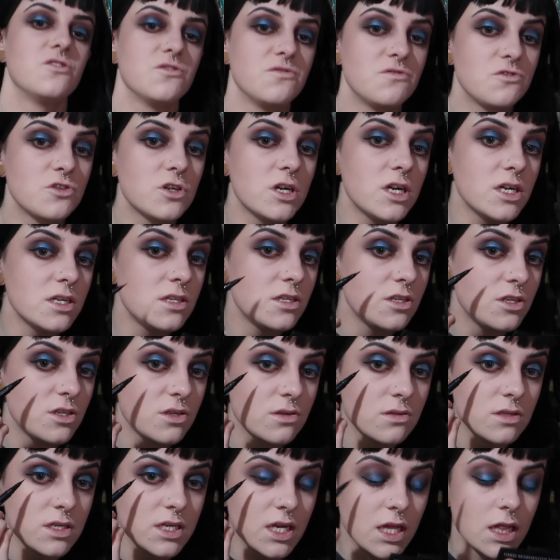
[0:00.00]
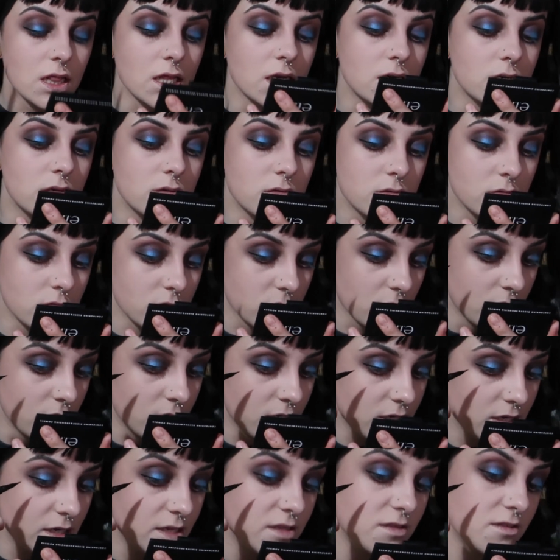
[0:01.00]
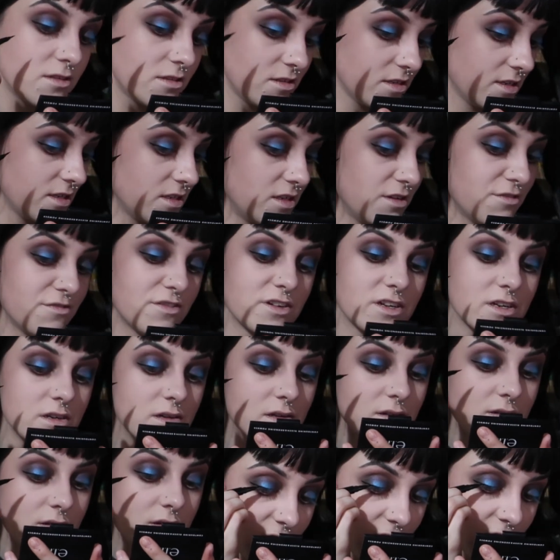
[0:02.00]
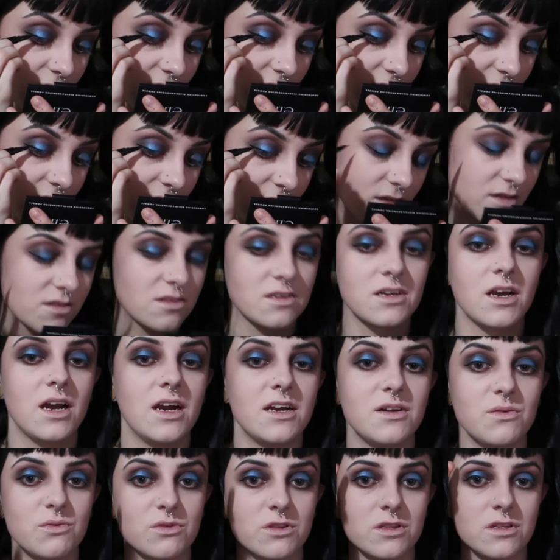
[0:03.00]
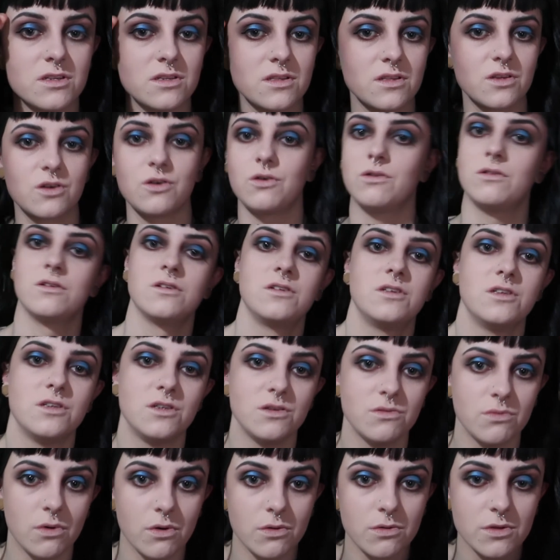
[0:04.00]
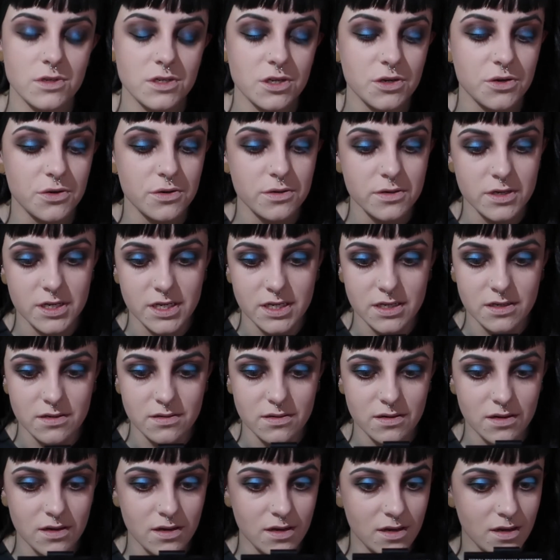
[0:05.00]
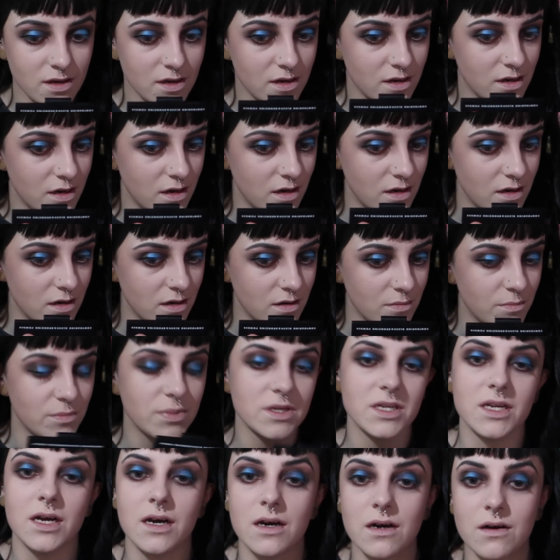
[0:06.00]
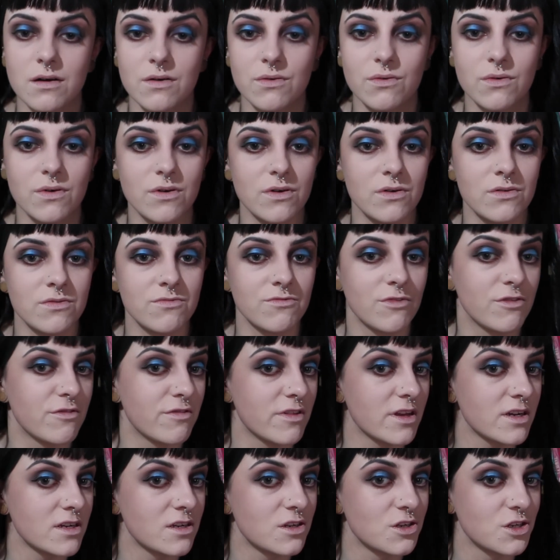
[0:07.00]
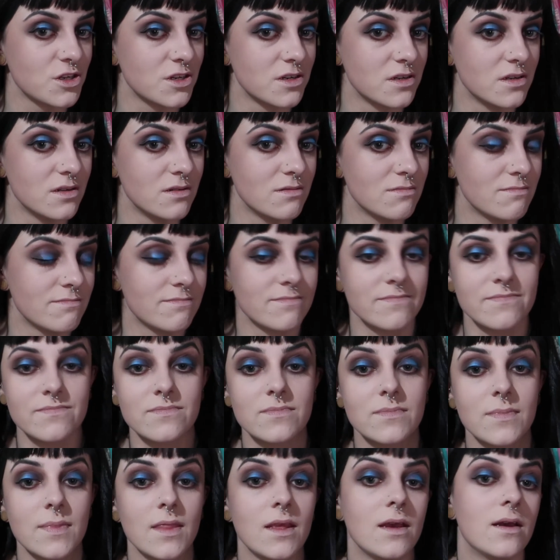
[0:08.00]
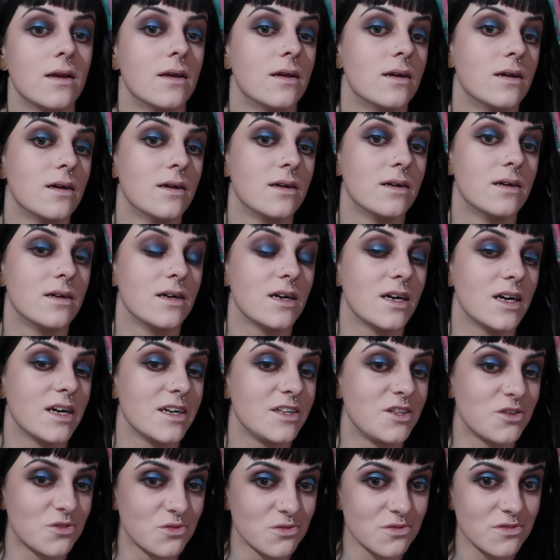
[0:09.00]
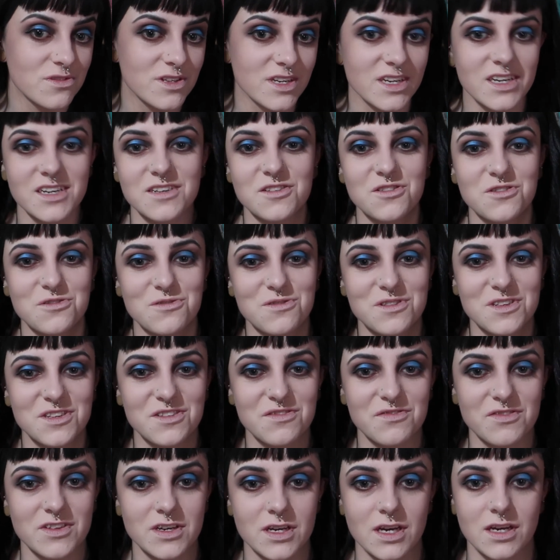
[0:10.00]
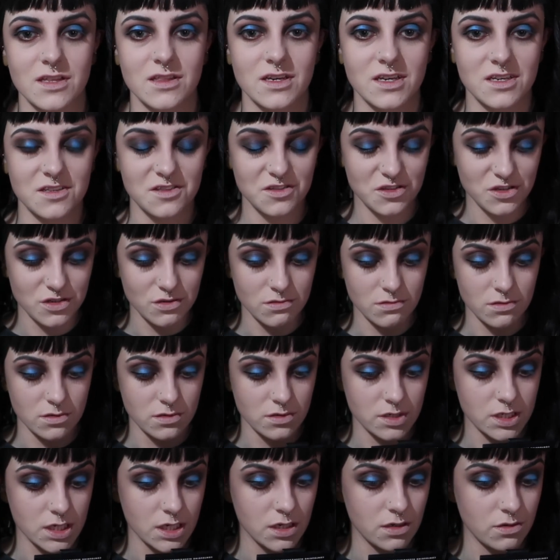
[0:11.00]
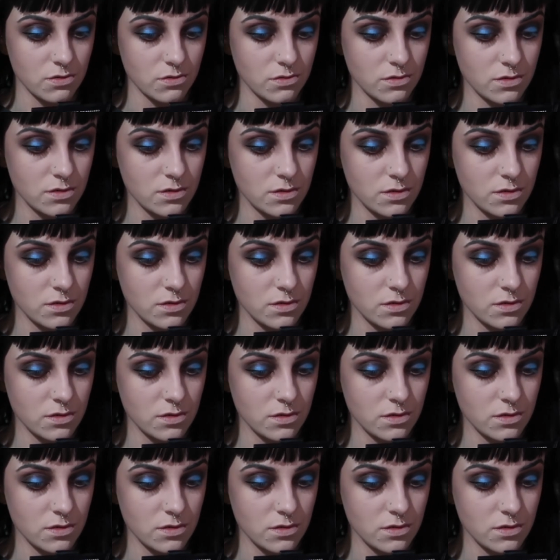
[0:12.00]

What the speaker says: I've tried to do like a little insignificant lick because I kind of want the colour to do all the talking. But now on reflection, I don't think I suit this flick. I think it's too low down.